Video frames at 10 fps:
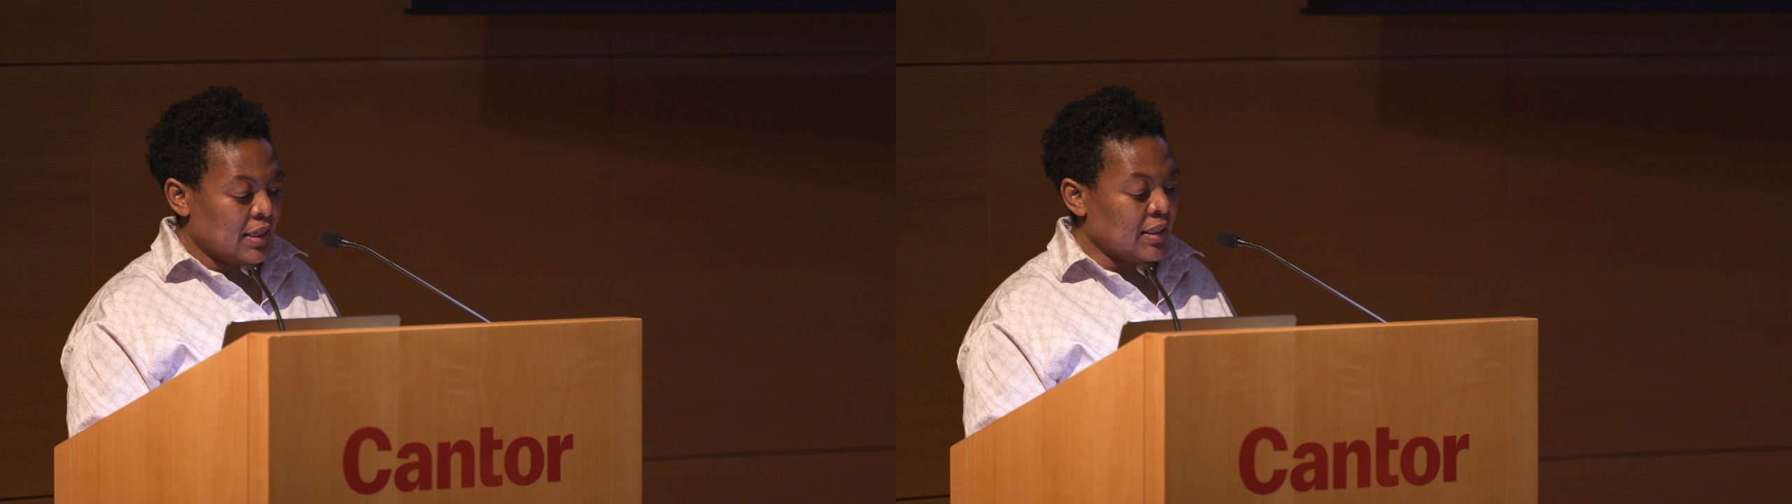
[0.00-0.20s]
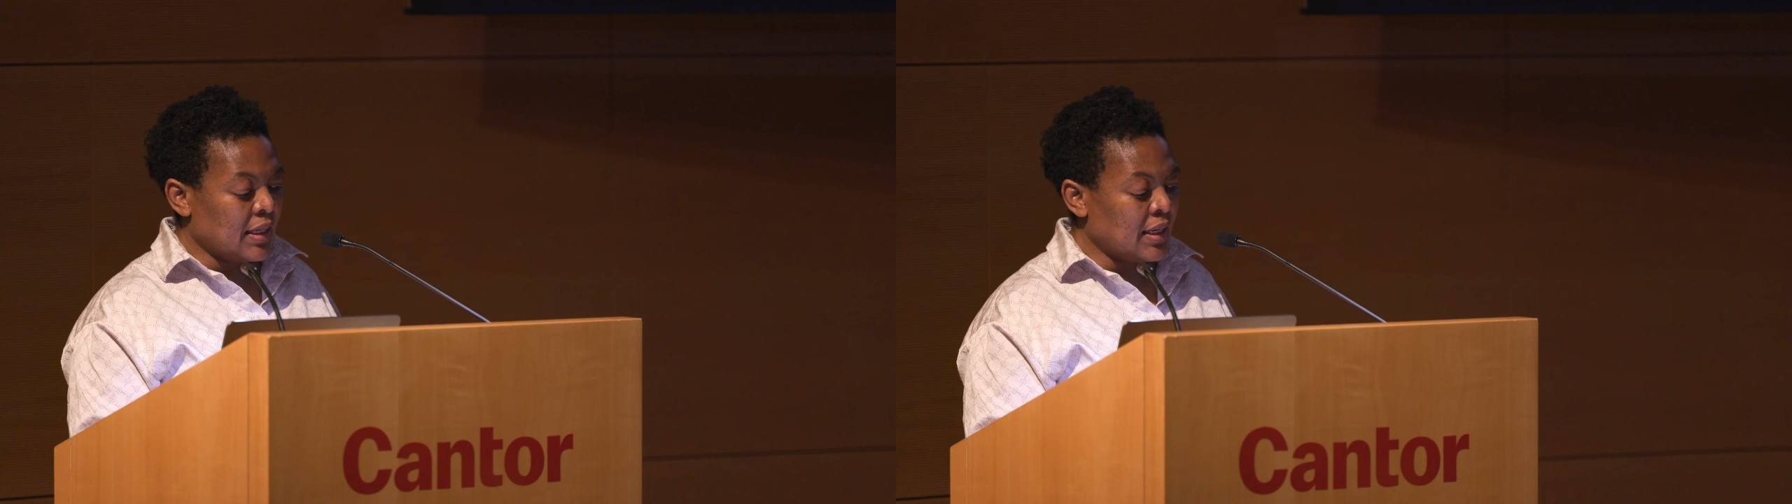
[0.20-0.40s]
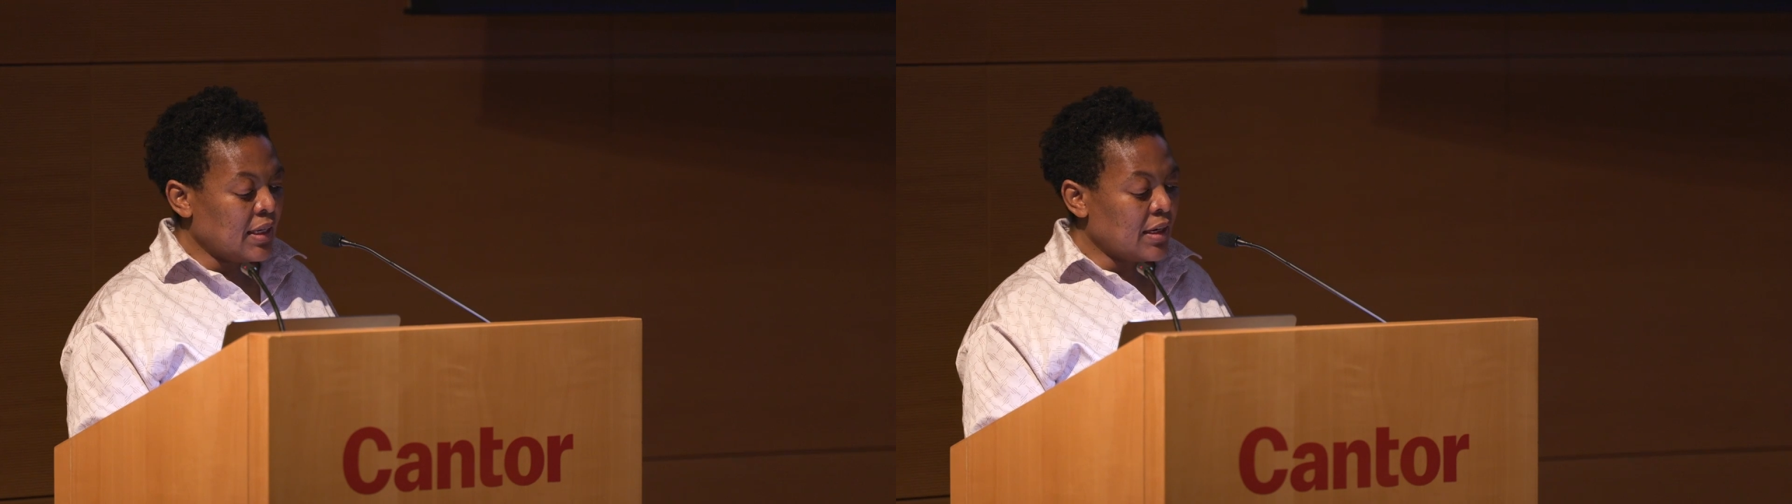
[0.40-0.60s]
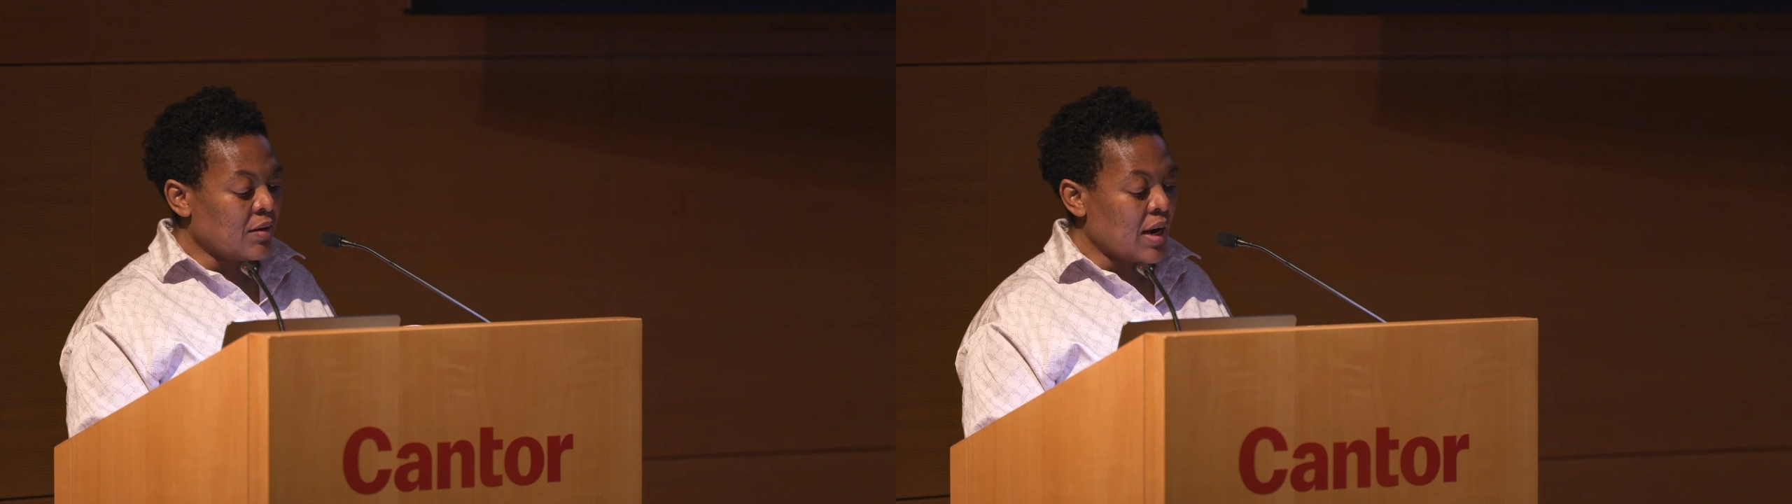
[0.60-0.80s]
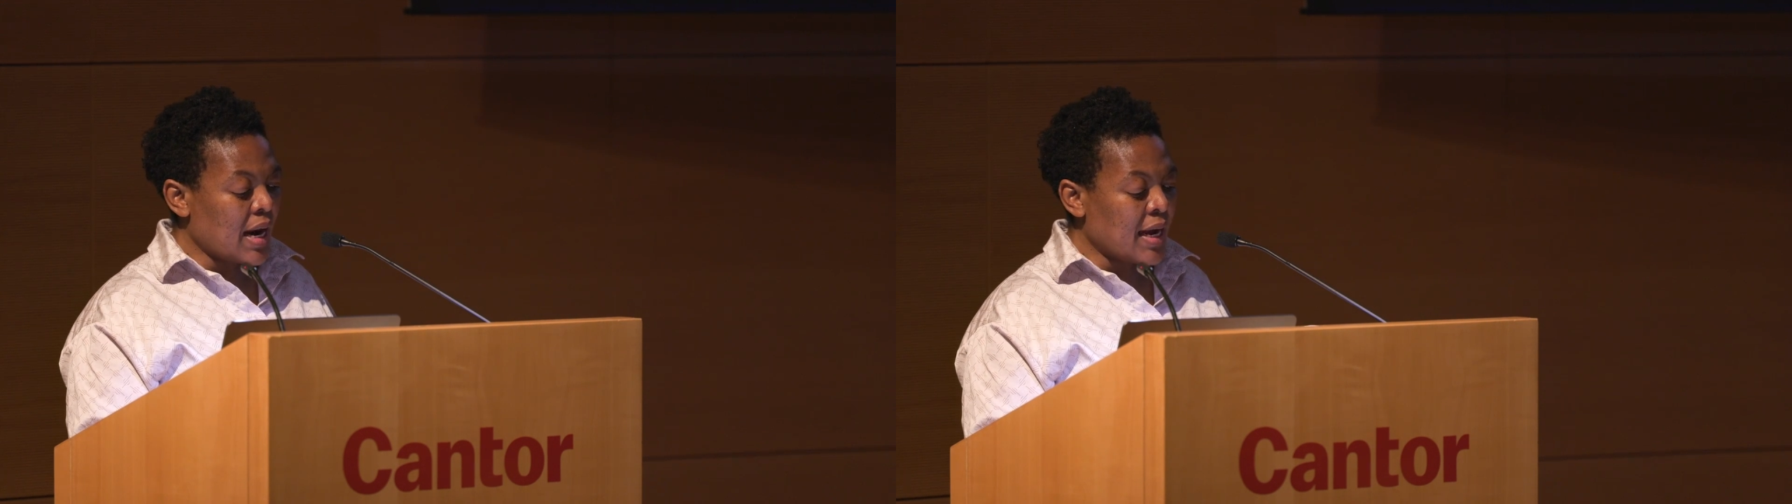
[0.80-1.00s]
The hill
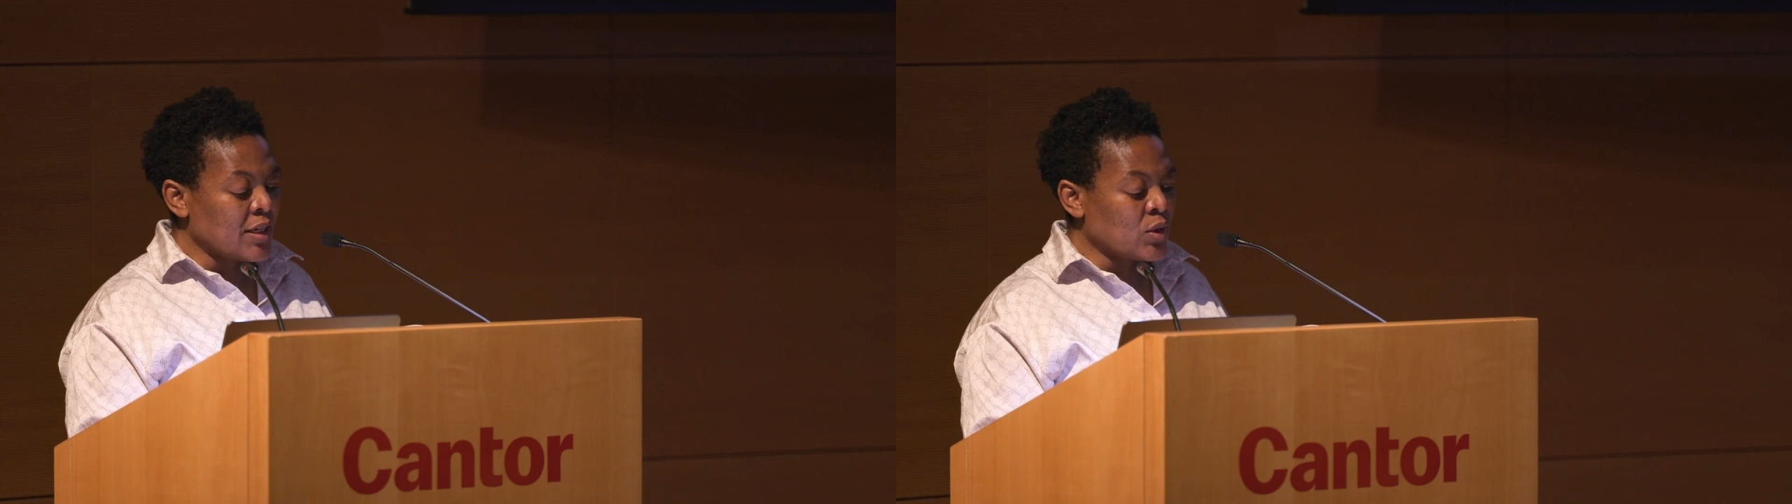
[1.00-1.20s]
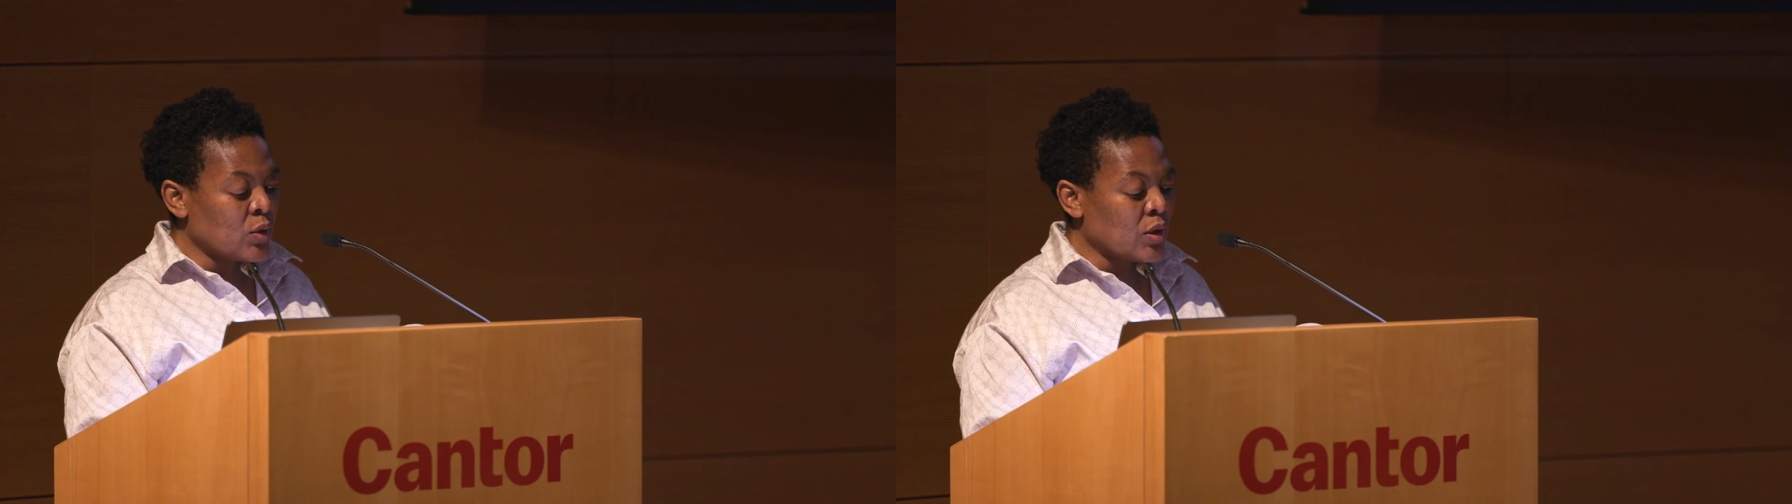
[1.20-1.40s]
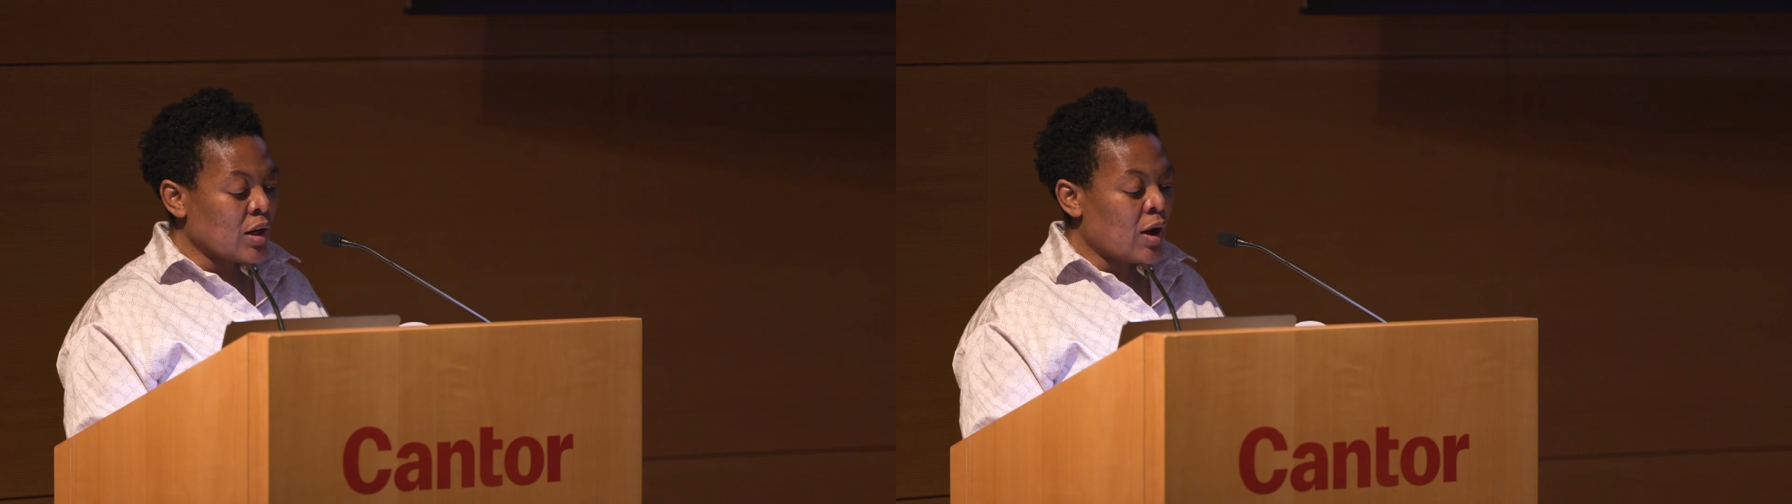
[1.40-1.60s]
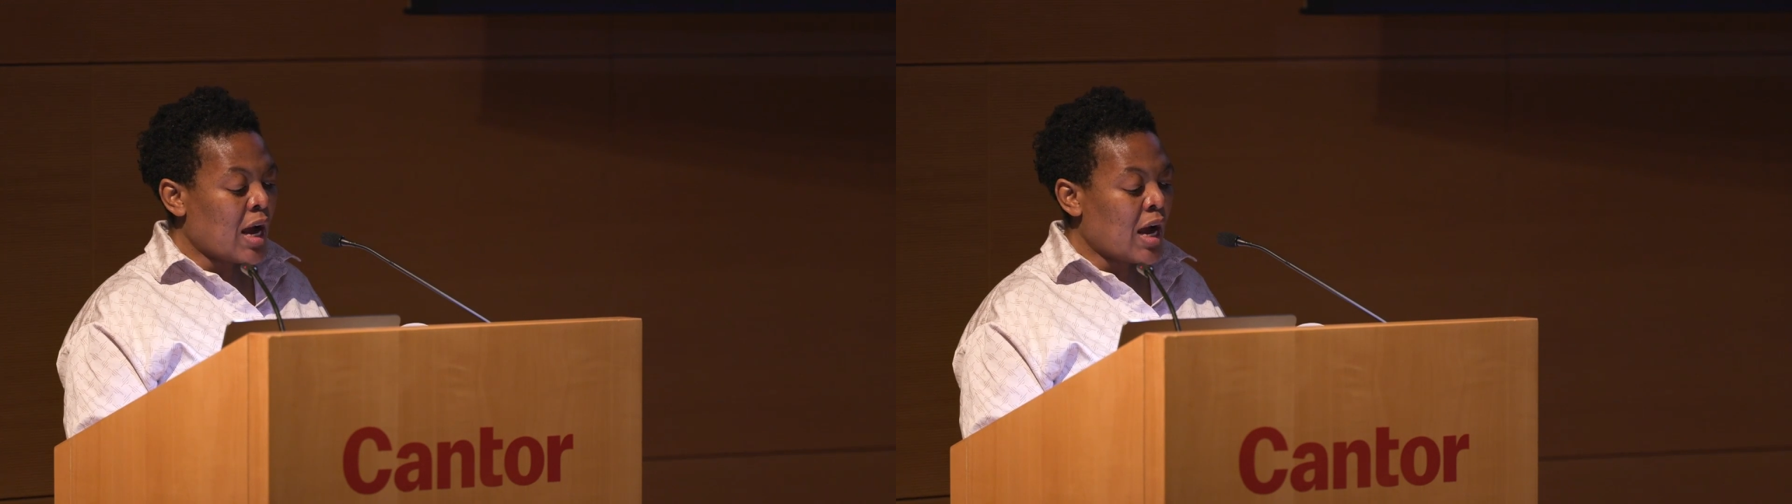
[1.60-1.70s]
relies on